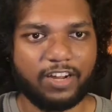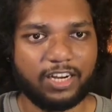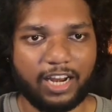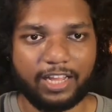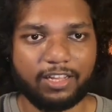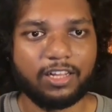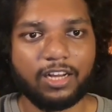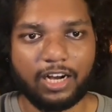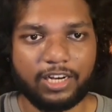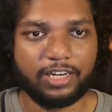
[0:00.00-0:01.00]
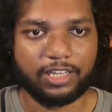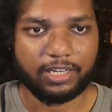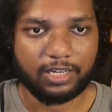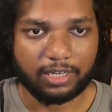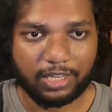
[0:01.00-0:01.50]
like a
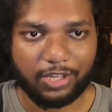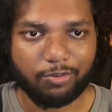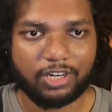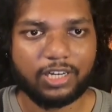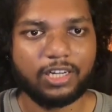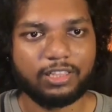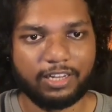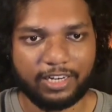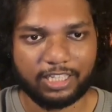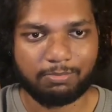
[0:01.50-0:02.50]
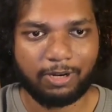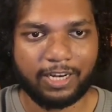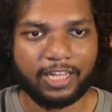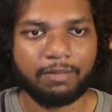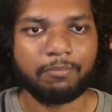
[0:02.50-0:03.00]
keyword, then display
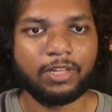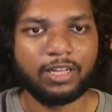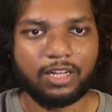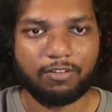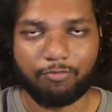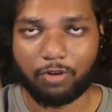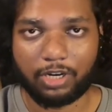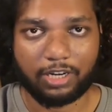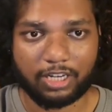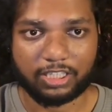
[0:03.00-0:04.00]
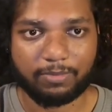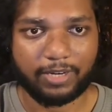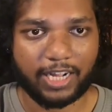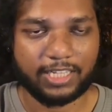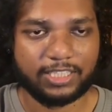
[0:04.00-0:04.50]
name, what customer
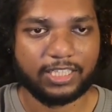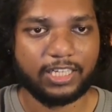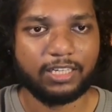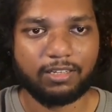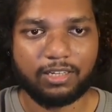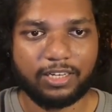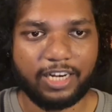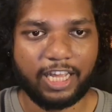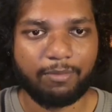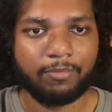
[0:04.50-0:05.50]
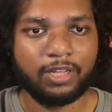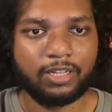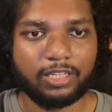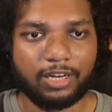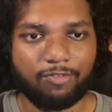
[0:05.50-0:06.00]
can see, name,
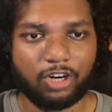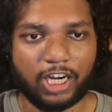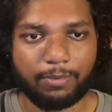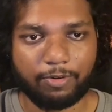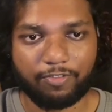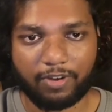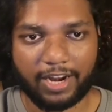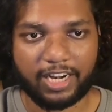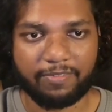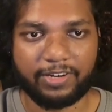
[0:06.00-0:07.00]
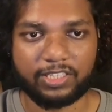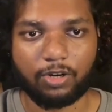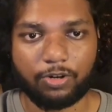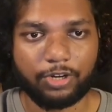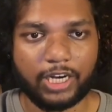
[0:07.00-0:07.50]
then what type of item it is.
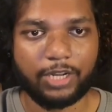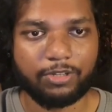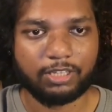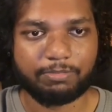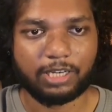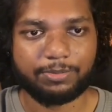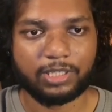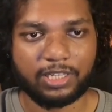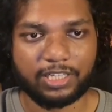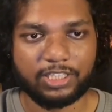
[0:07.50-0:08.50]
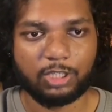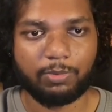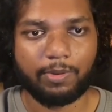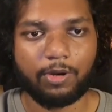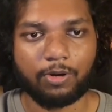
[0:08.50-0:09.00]
Auto renewing subscription,
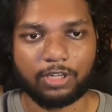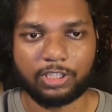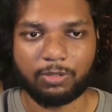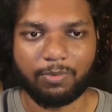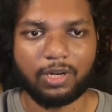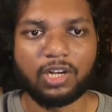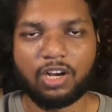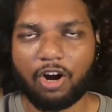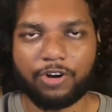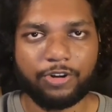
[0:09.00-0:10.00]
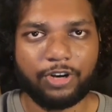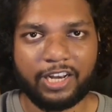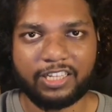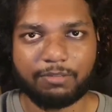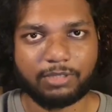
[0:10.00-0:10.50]
consumable, non-consumable. Auto renewing
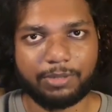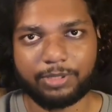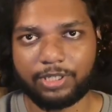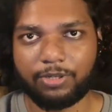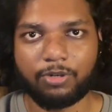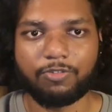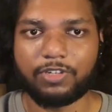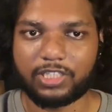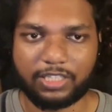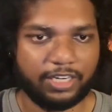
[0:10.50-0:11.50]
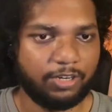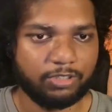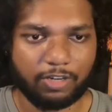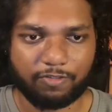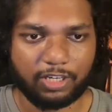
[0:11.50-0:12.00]
subscription, which renews
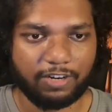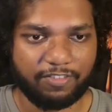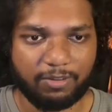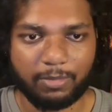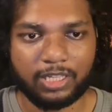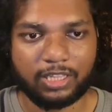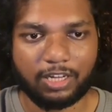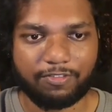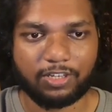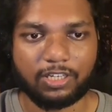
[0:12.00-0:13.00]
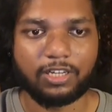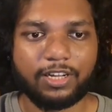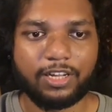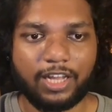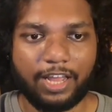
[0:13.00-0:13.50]
after every month, after
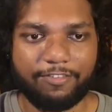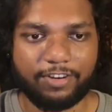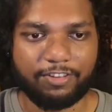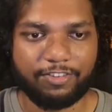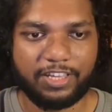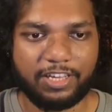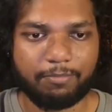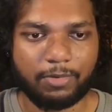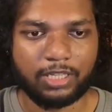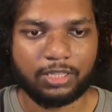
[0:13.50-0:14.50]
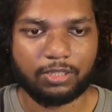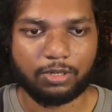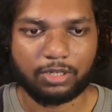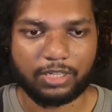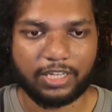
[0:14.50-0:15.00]
every week, month, or
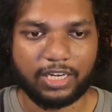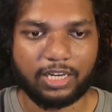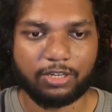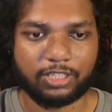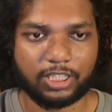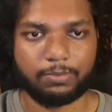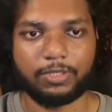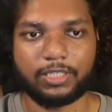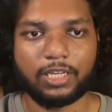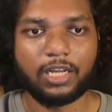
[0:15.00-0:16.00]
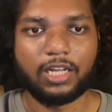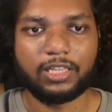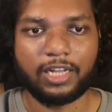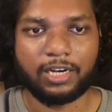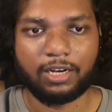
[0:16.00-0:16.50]
yearly, or 6 months.
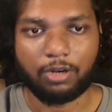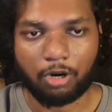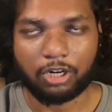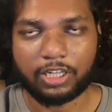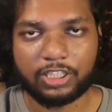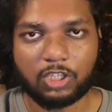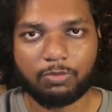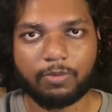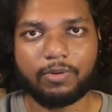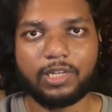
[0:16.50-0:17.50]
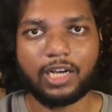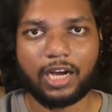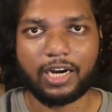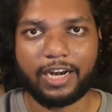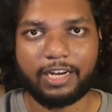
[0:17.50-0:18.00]
Then non-consumable are
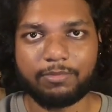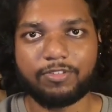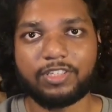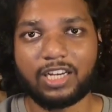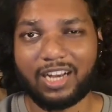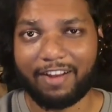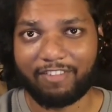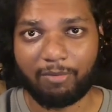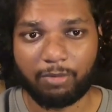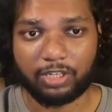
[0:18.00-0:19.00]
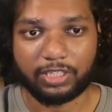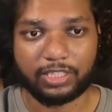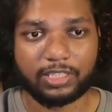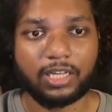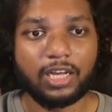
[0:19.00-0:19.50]
items which are lifetime
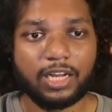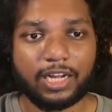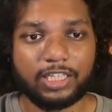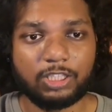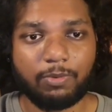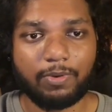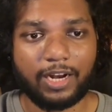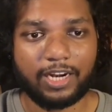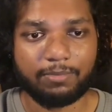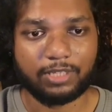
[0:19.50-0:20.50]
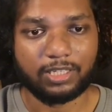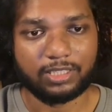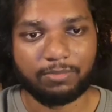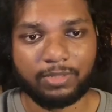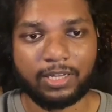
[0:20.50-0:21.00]
purchase. Consumable items are
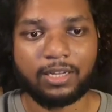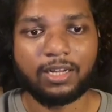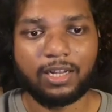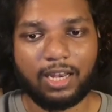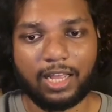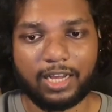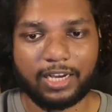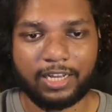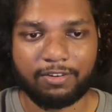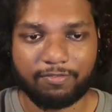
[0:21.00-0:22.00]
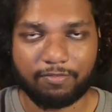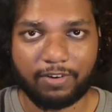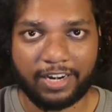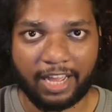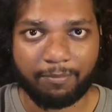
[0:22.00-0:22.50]
something like, again,
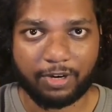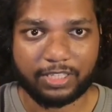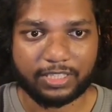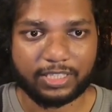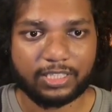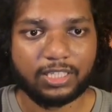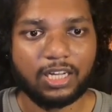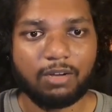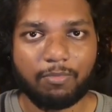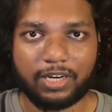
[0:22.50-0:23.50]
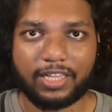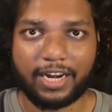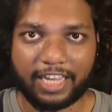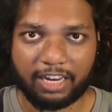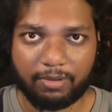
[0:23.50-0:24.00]
one time purchases, but that
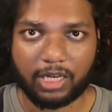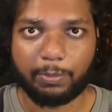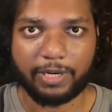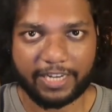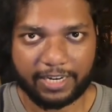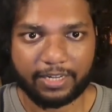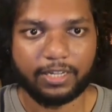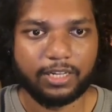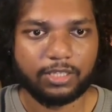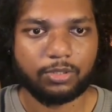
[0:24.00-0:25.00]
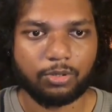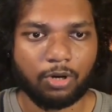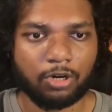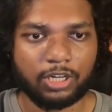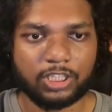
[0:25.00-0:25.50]
can be repeated. So
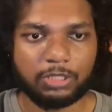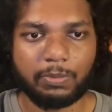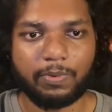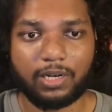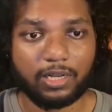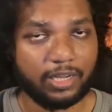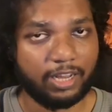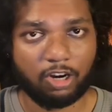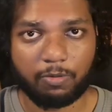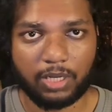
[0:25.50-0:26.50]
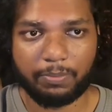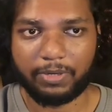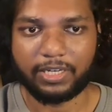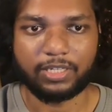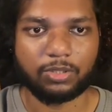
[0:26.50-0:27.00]
non-consumable cannot be
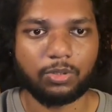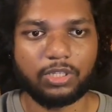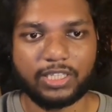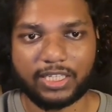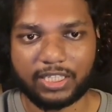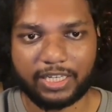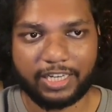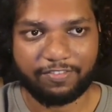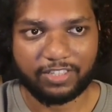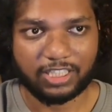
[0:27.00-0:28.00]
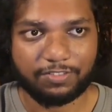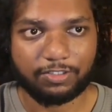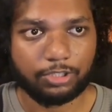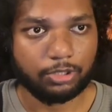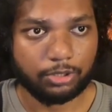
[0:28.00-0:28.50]
repeated. So these are the three differences
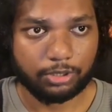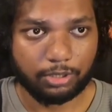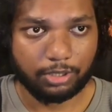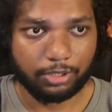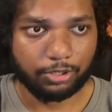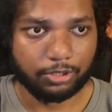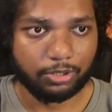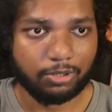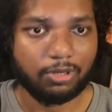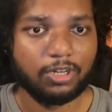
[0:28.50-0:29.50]
you should know.